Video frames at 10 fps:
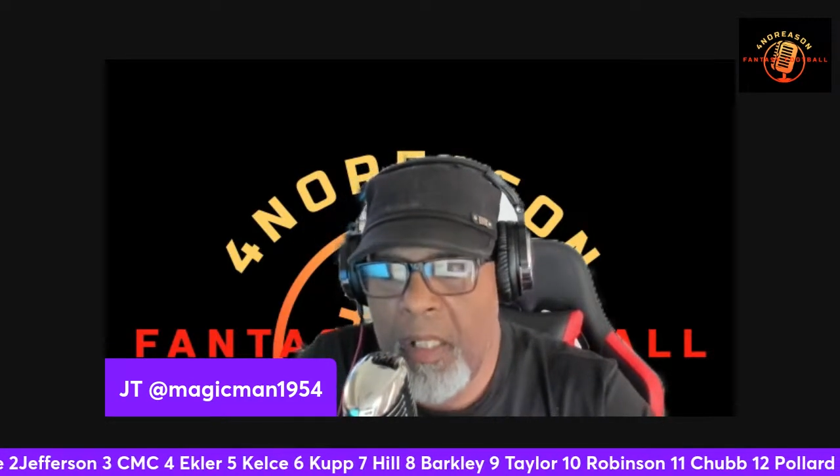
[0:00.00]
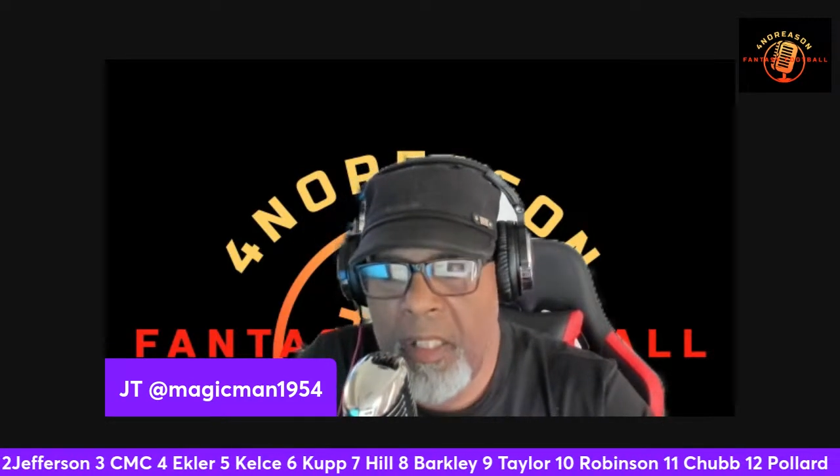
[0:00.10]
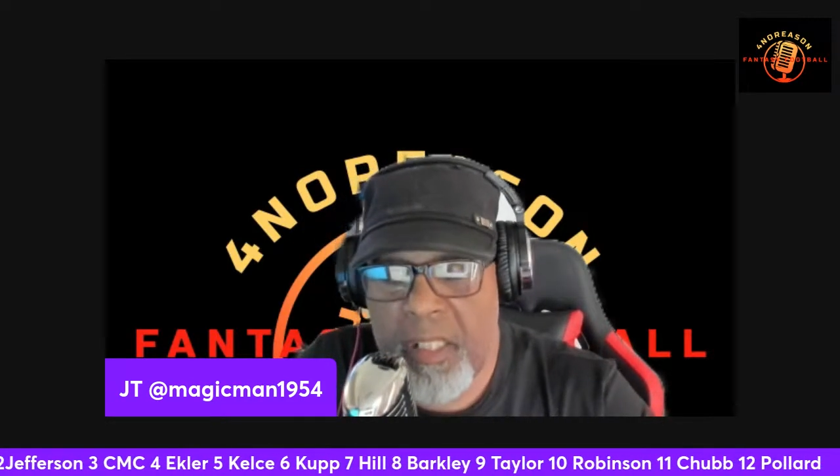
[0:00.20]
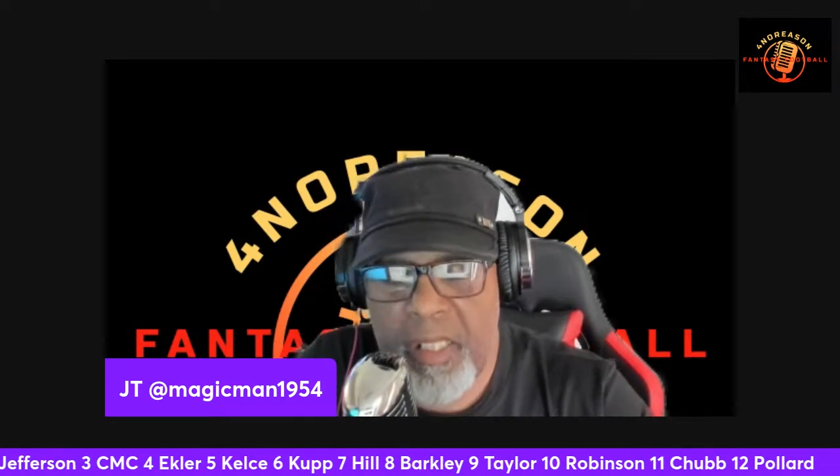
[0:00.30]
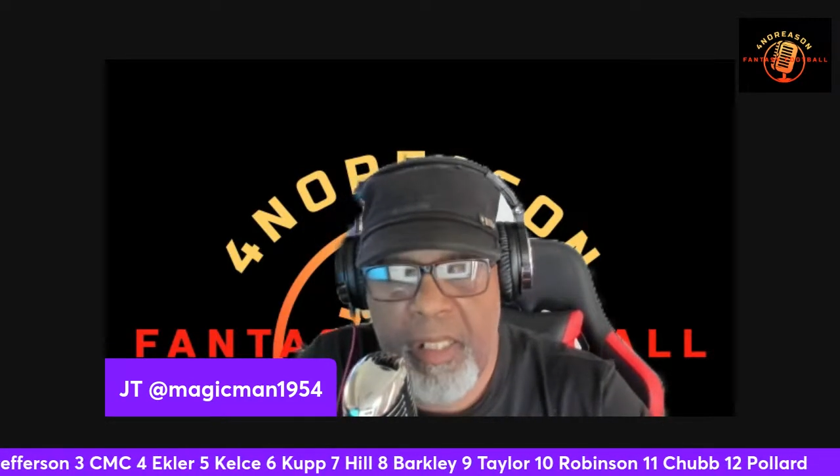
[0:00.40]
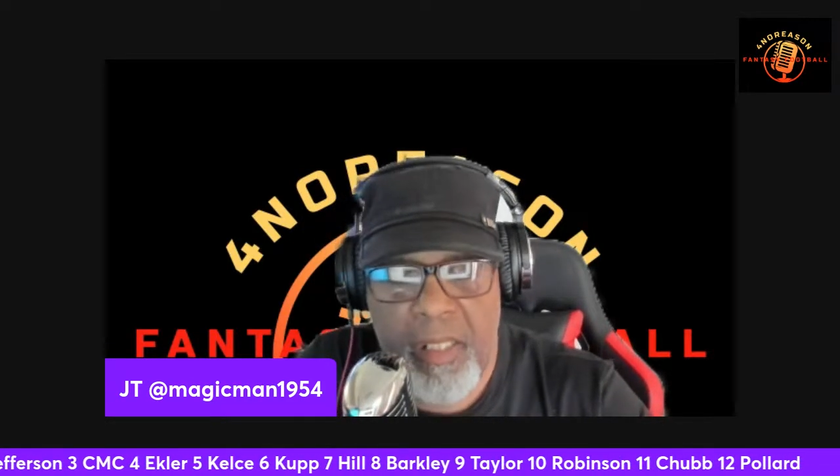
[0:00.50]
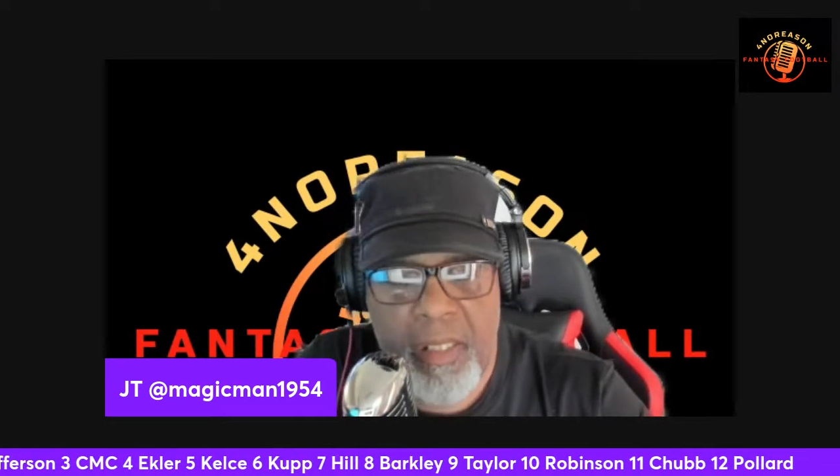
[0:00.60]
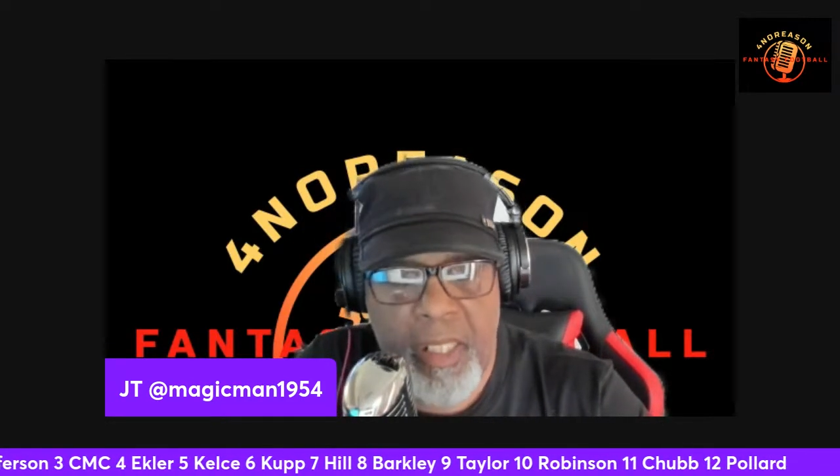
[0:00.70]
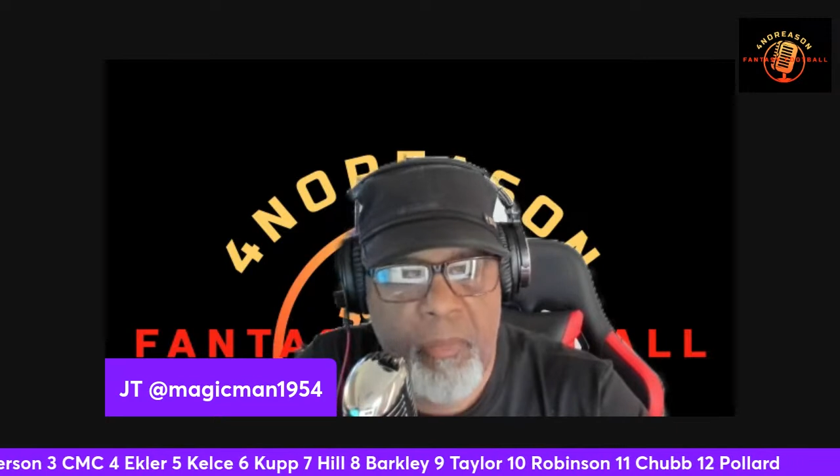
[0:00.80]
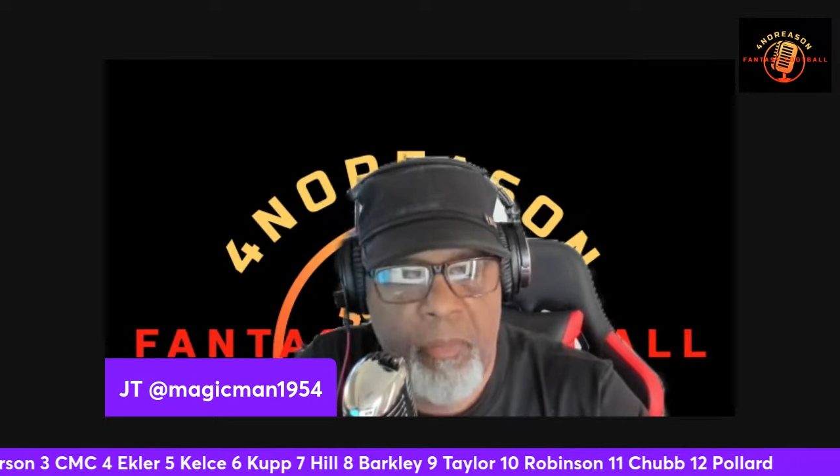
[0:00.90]
His
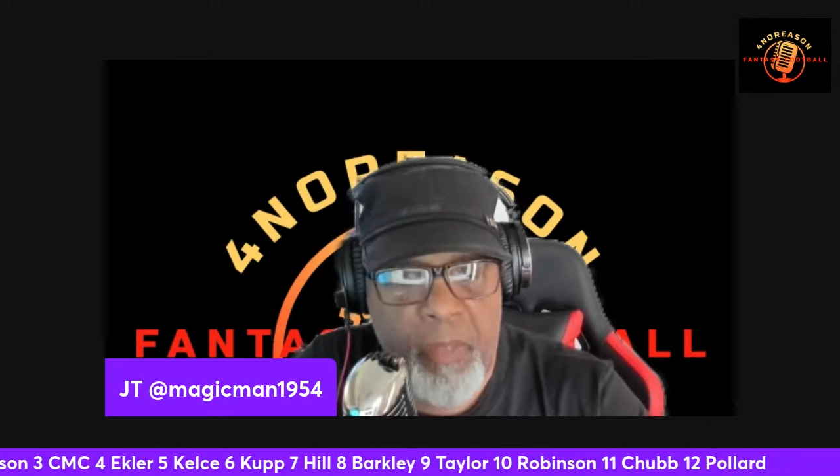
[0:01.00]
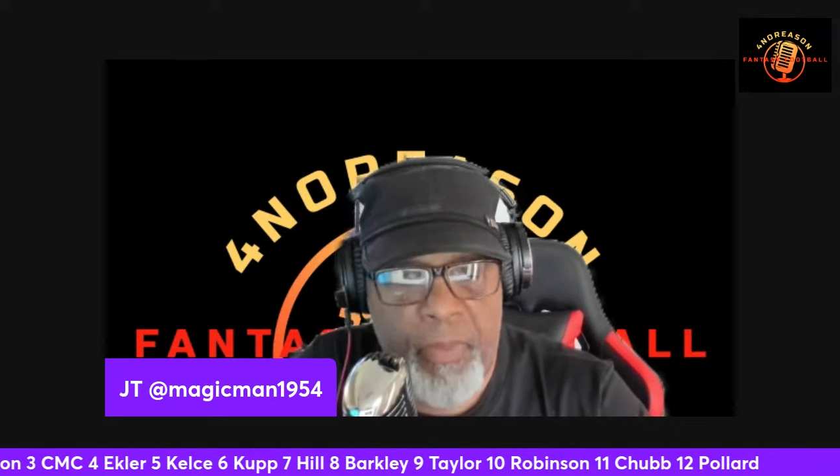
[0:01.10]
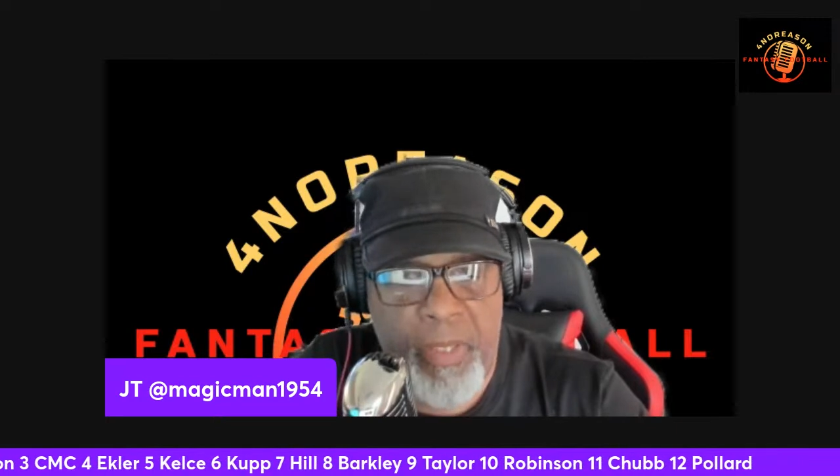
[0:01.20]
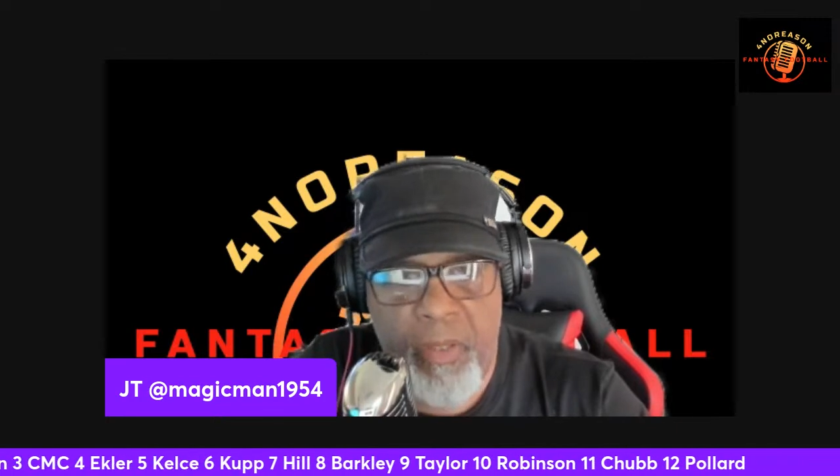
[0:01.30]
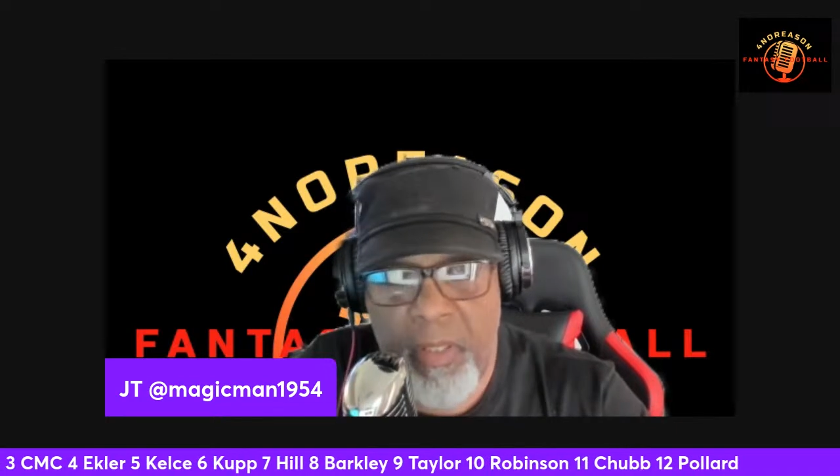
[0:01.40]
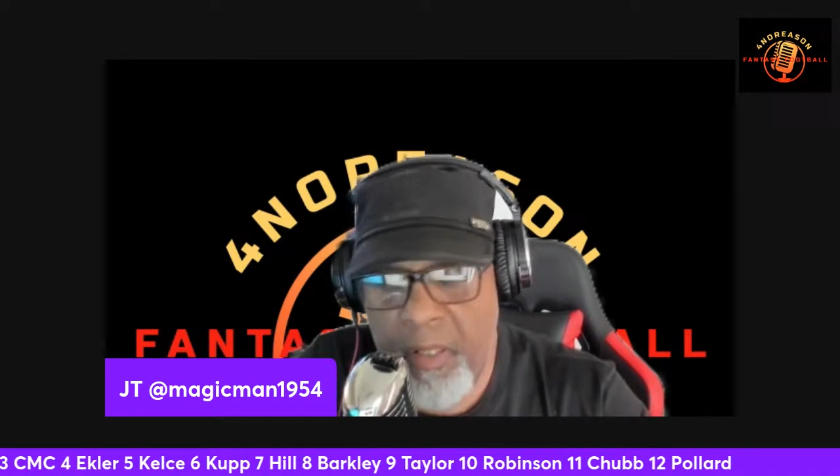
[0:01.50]
signal must be